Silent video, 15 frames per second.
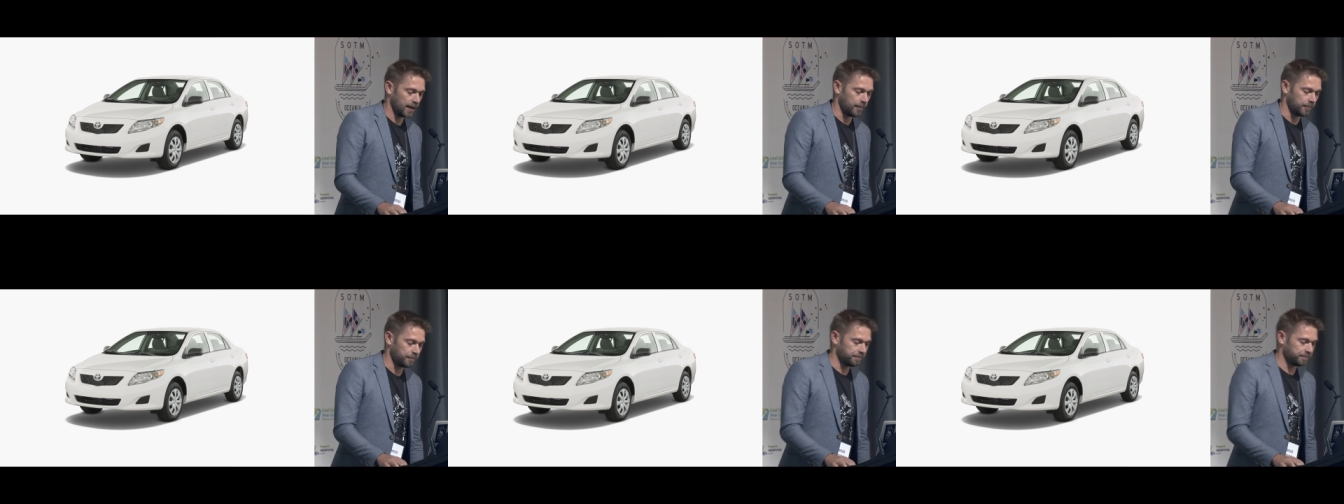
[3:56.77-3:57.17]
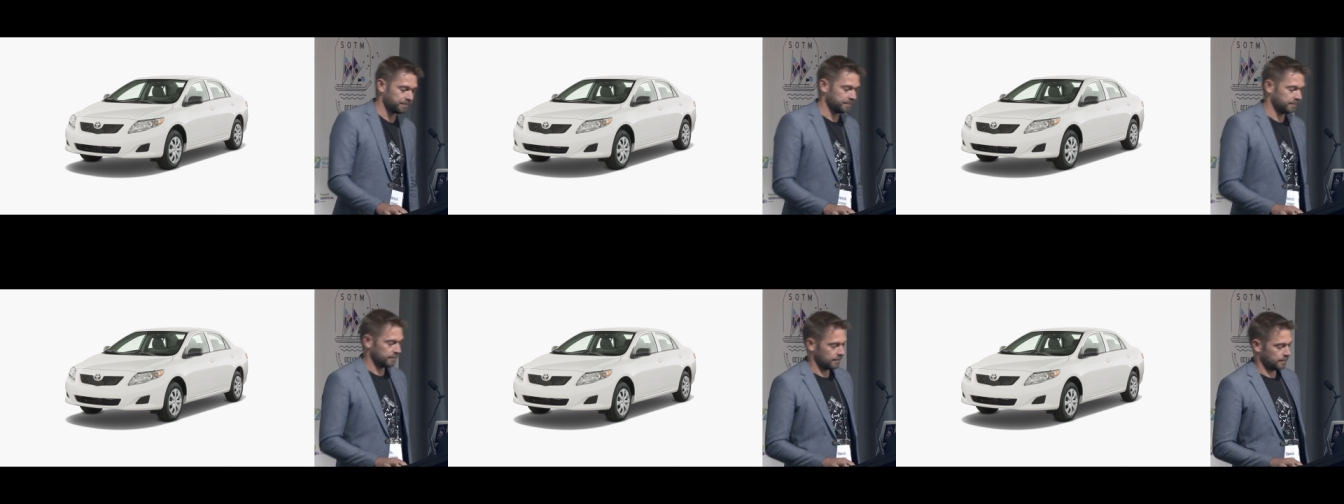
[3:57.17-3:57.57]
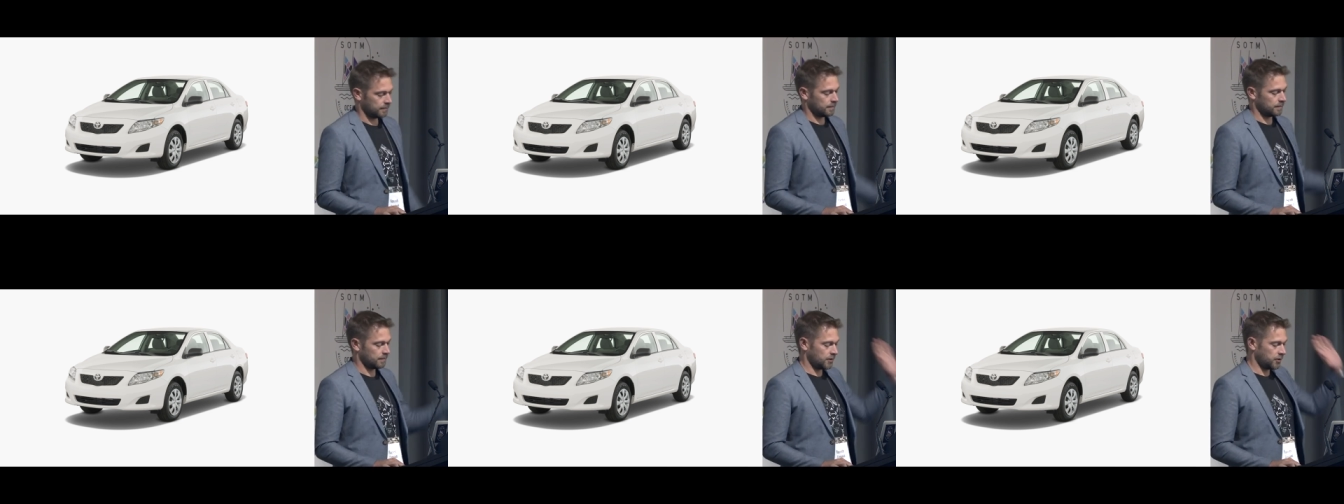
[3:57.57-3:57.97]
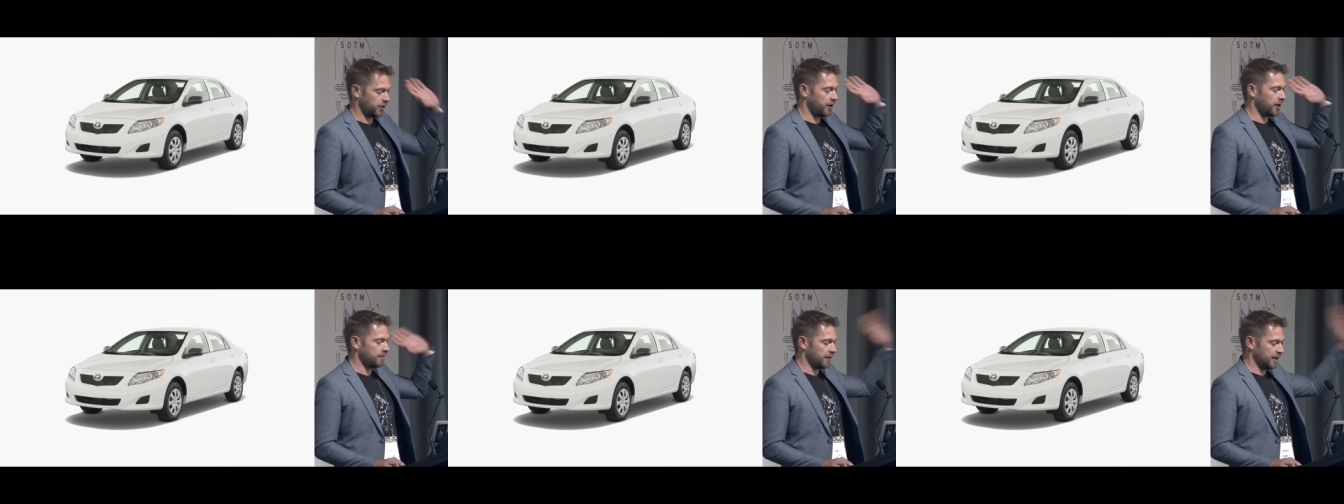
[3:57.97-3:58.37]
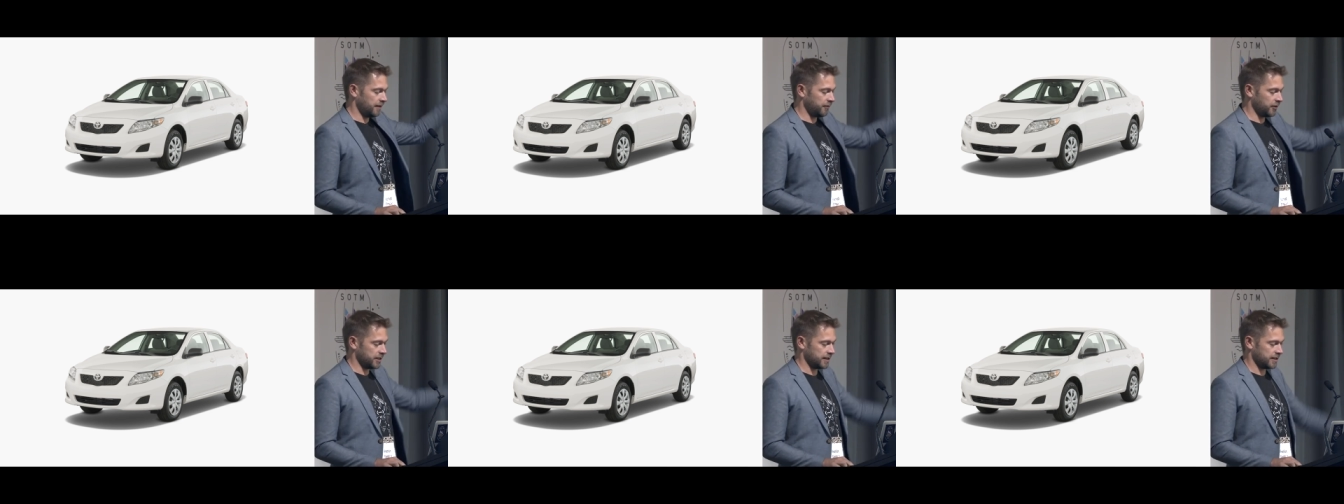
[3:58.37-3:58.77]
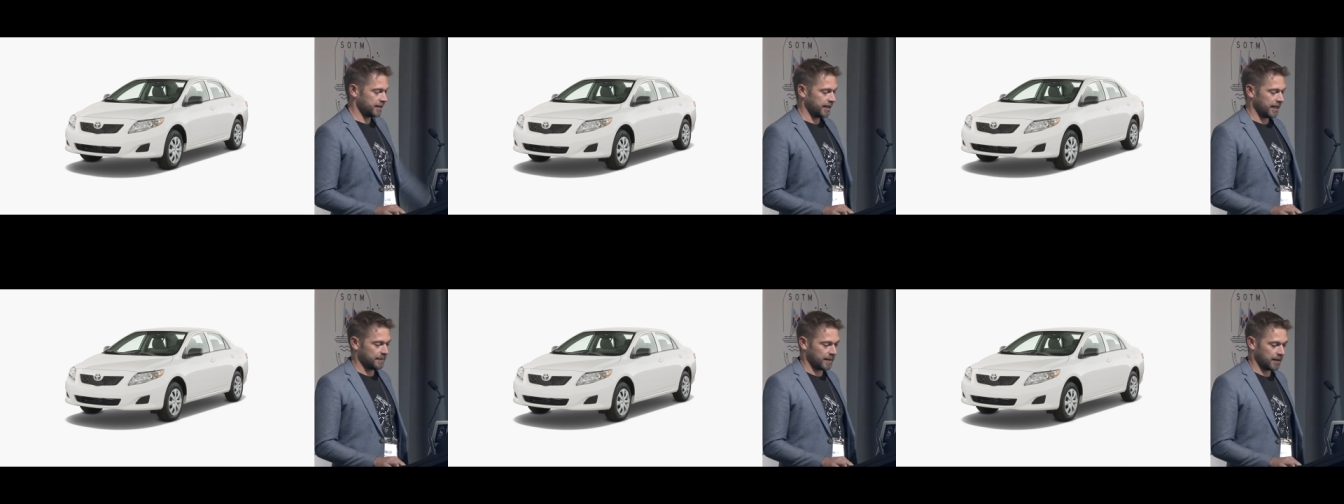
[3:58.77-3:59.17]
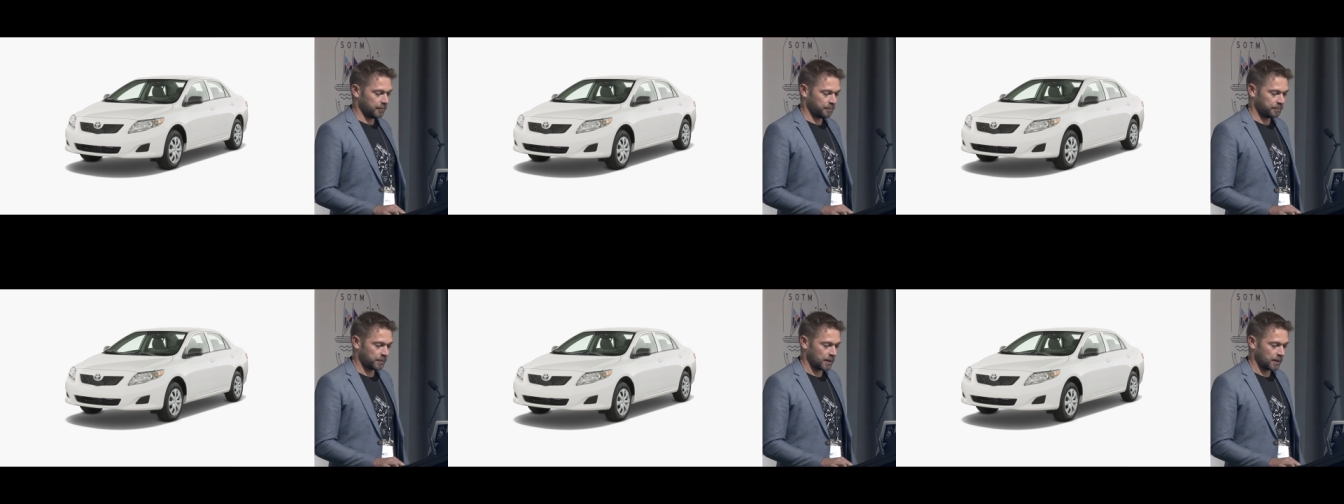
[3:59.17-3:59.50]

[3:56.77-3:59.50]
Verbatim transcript: Um, Toyota, my invoice is in the email.